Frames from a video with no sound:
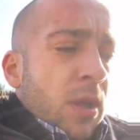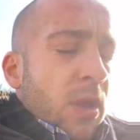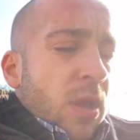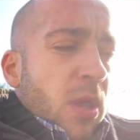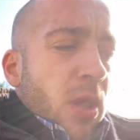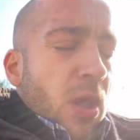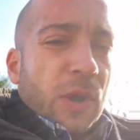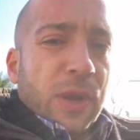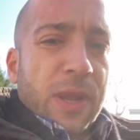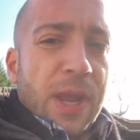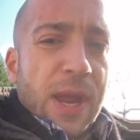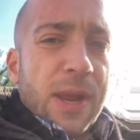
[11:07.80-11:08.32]

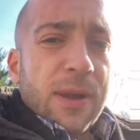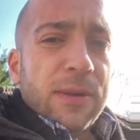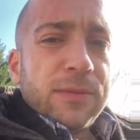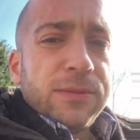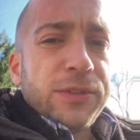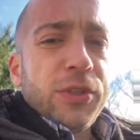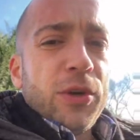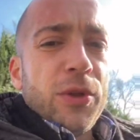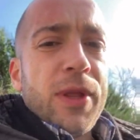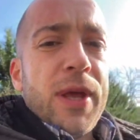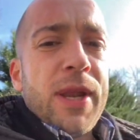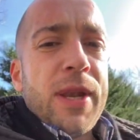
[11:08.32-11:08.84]
Okay,
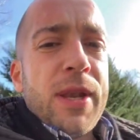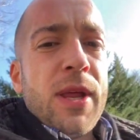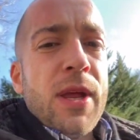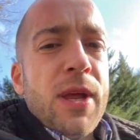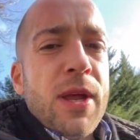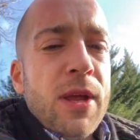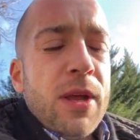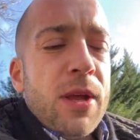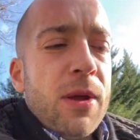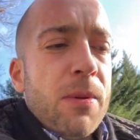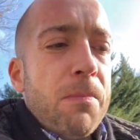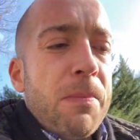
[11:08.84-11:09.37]
so then
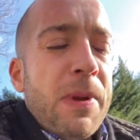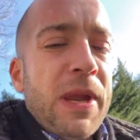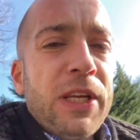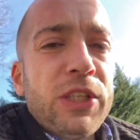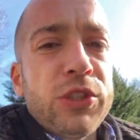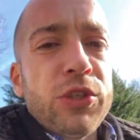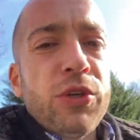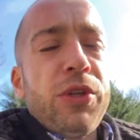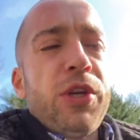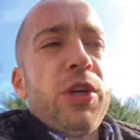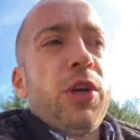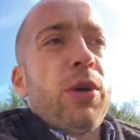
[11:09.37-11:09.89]
make sure
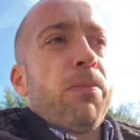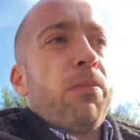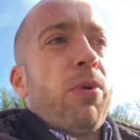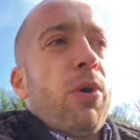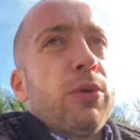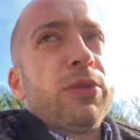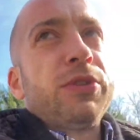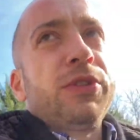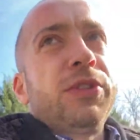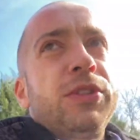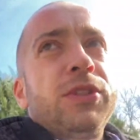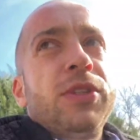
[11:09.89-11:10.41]
that your
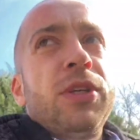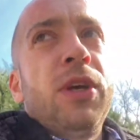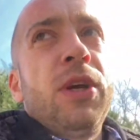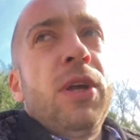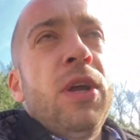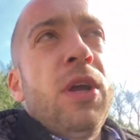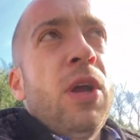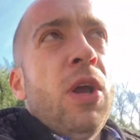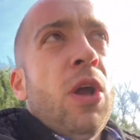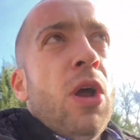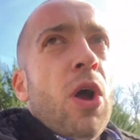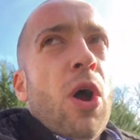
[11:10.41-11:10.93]
posts
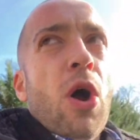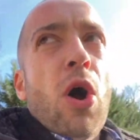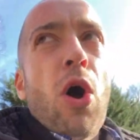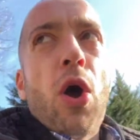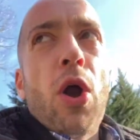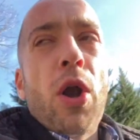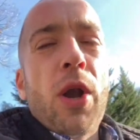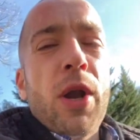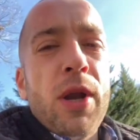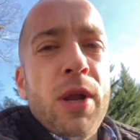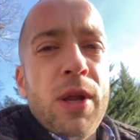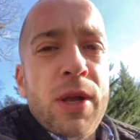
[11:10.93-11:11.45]

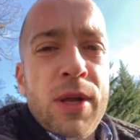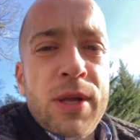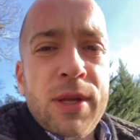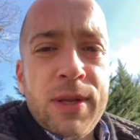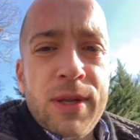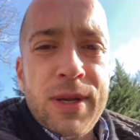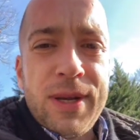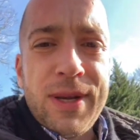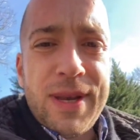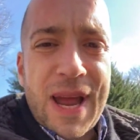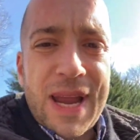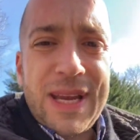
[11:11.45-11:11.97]
are
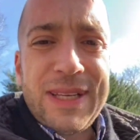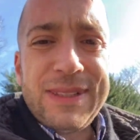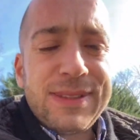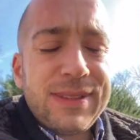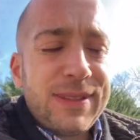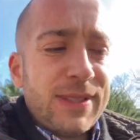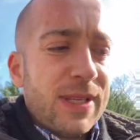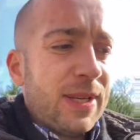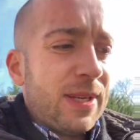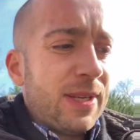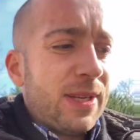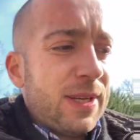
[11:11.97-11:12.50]
nice,
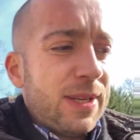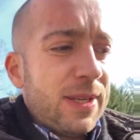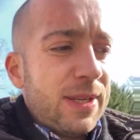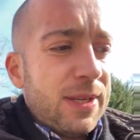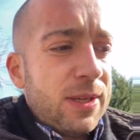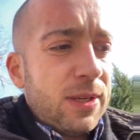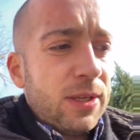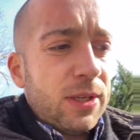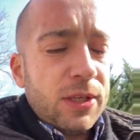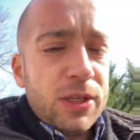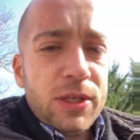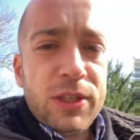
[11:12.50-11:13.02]

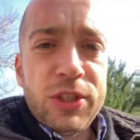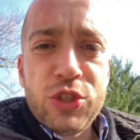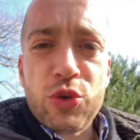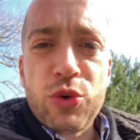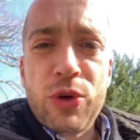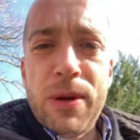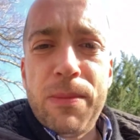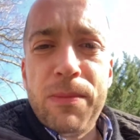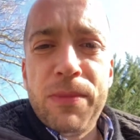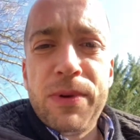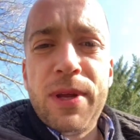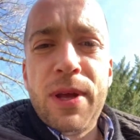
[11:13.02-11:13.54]

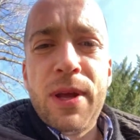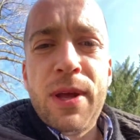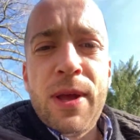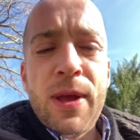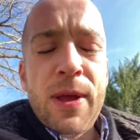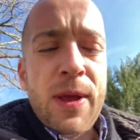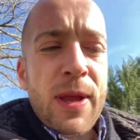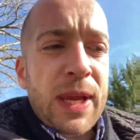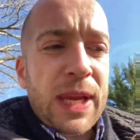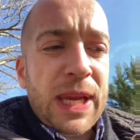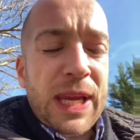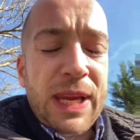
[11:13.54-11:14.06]
trimmed.
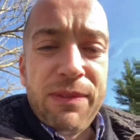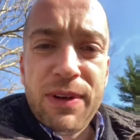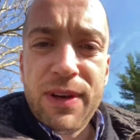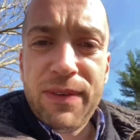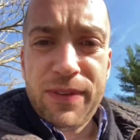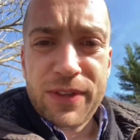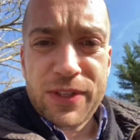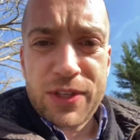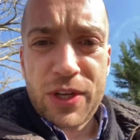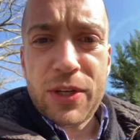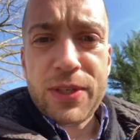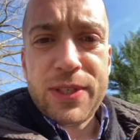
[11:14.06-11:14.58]
Even if
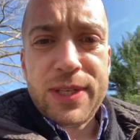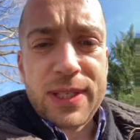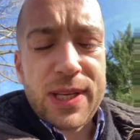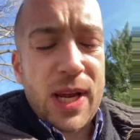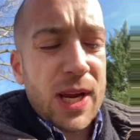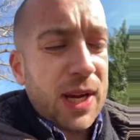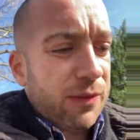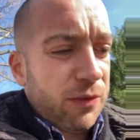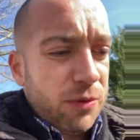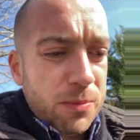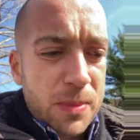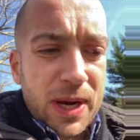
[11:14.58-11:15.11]
it's on TikTok,
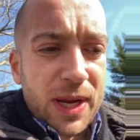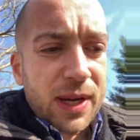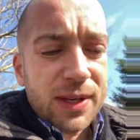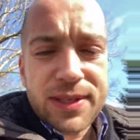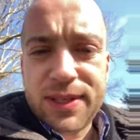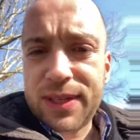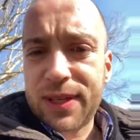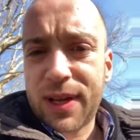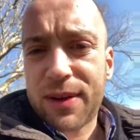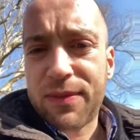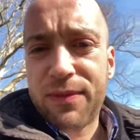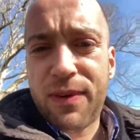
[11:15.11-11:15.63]
if you make it on
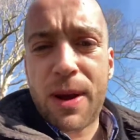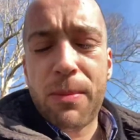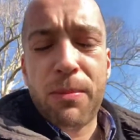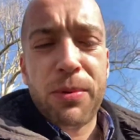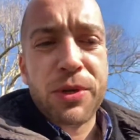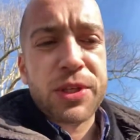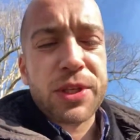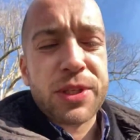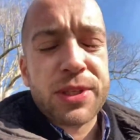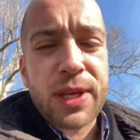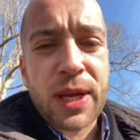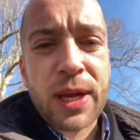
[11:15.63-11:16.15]
TikTok, fine, but
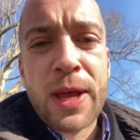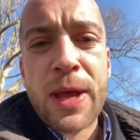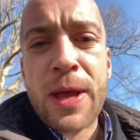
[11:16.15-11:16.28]
just like